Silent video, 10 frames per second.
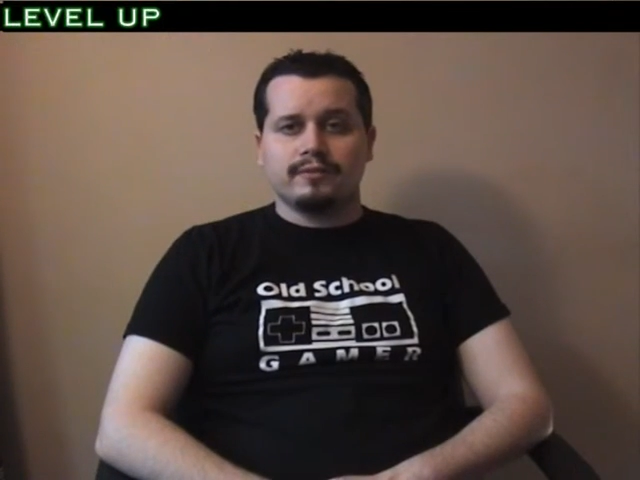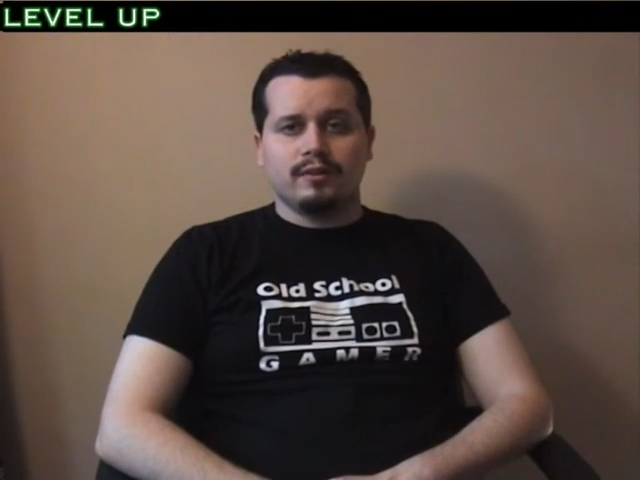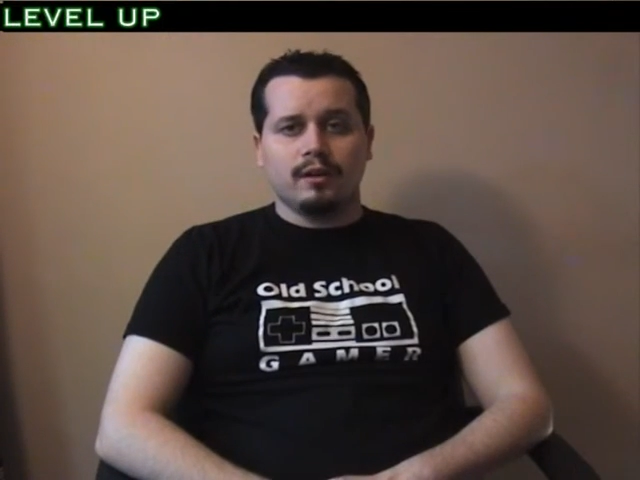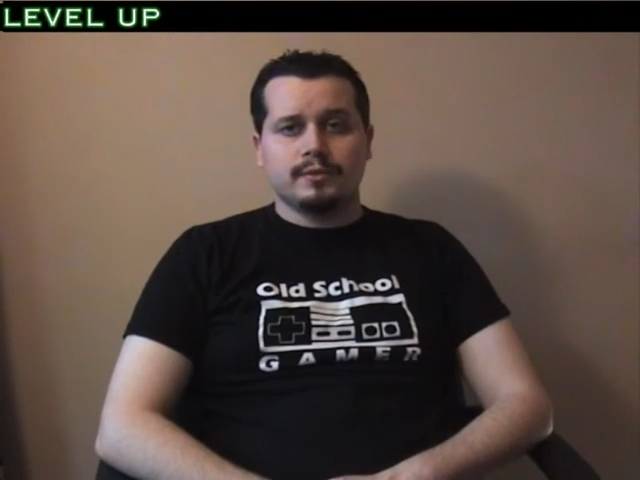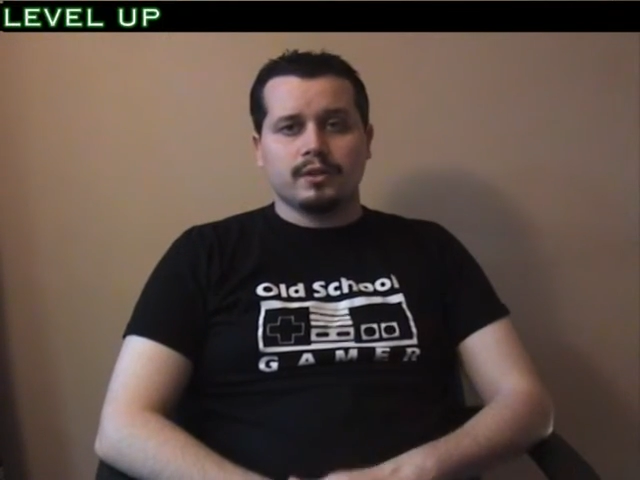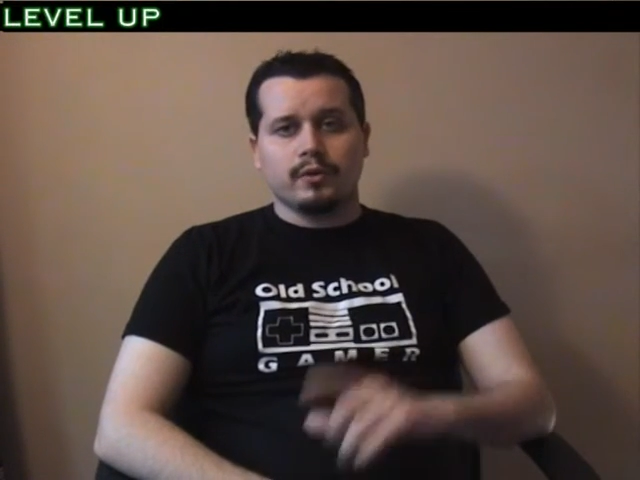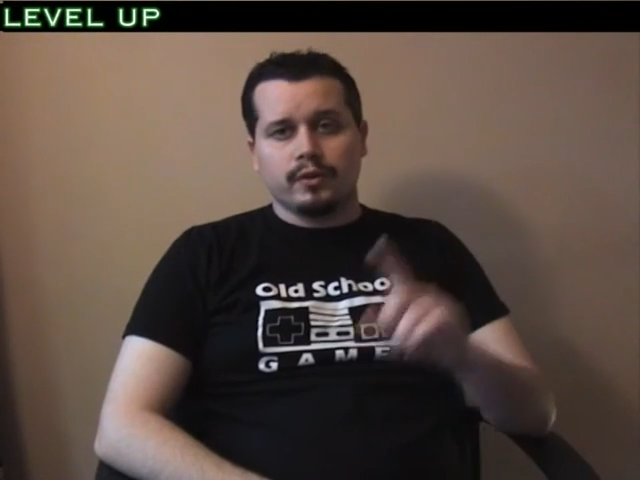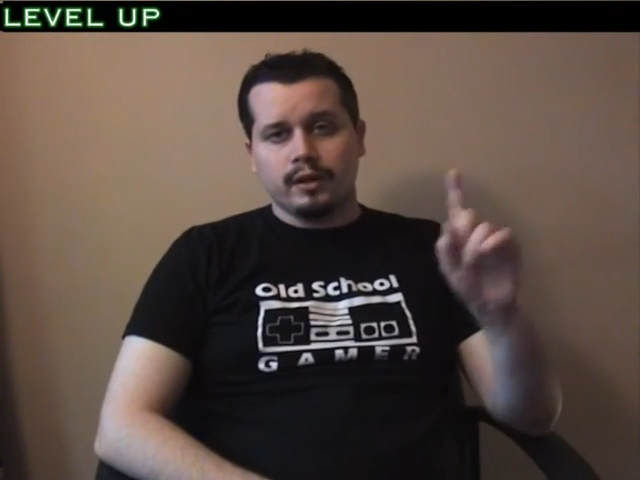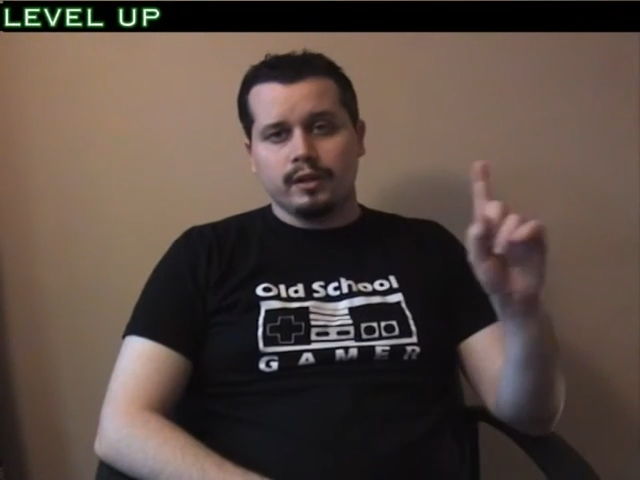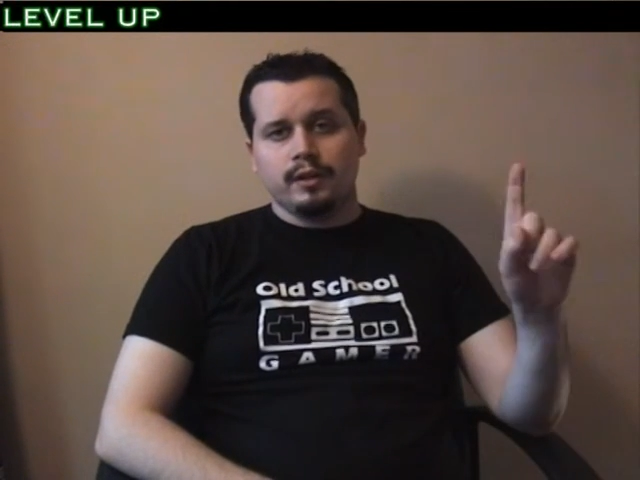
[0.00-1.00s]
follow-up to
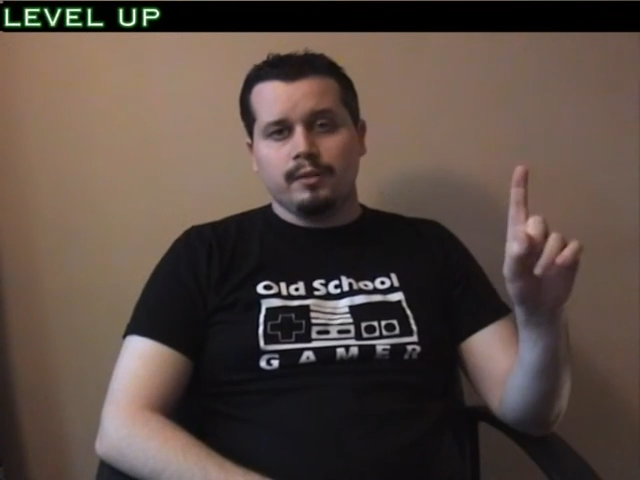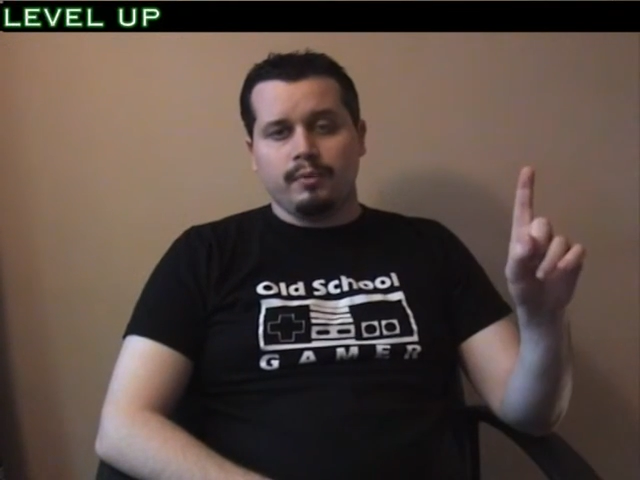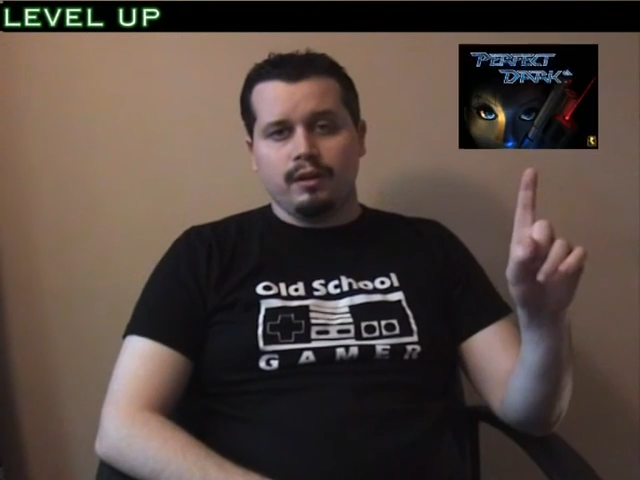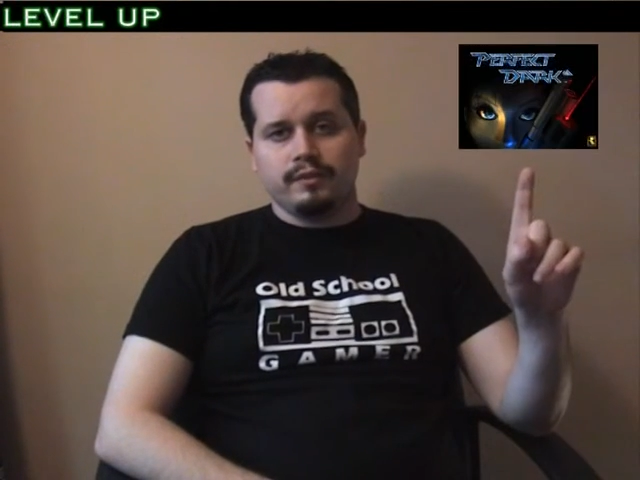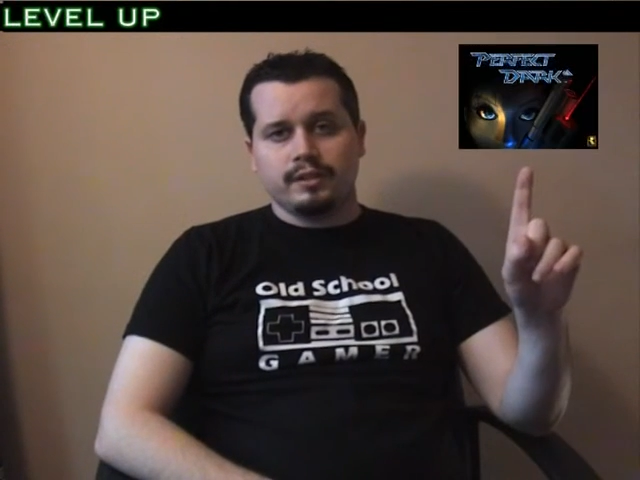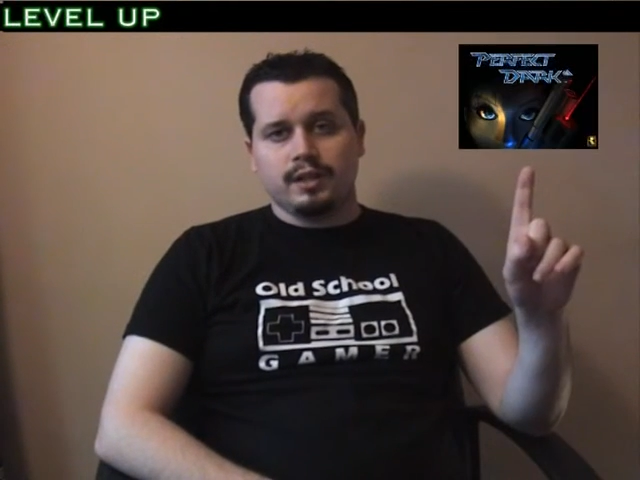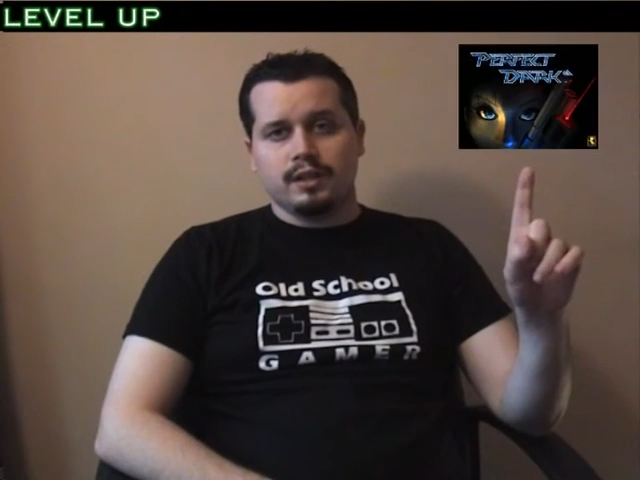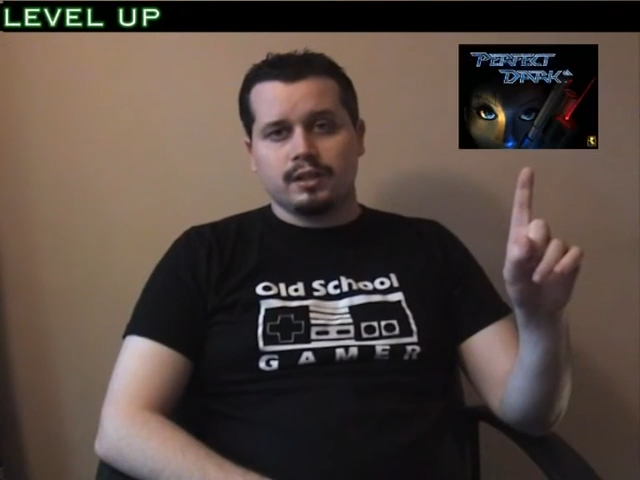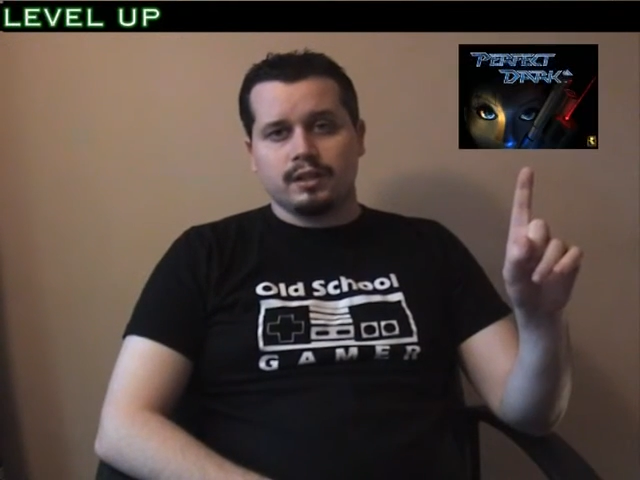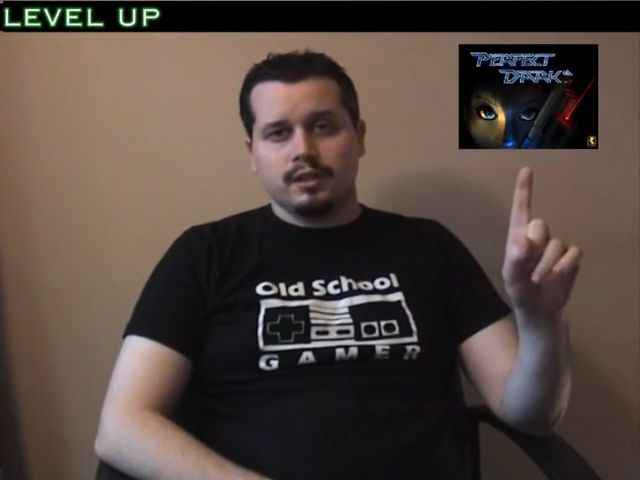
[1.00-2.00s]
GoldenEye, Perfect
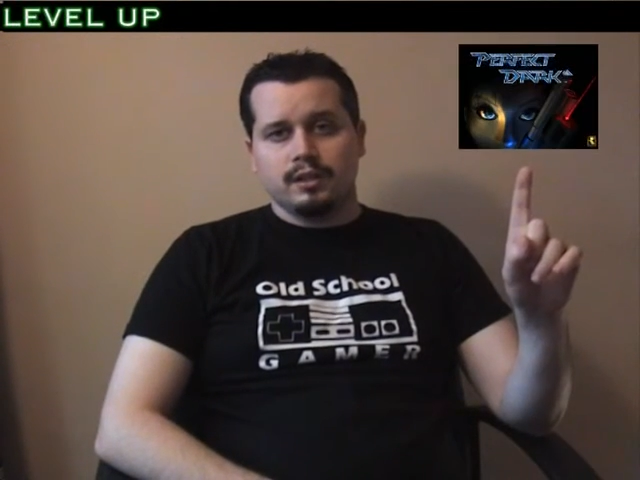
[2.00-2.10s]
Dark.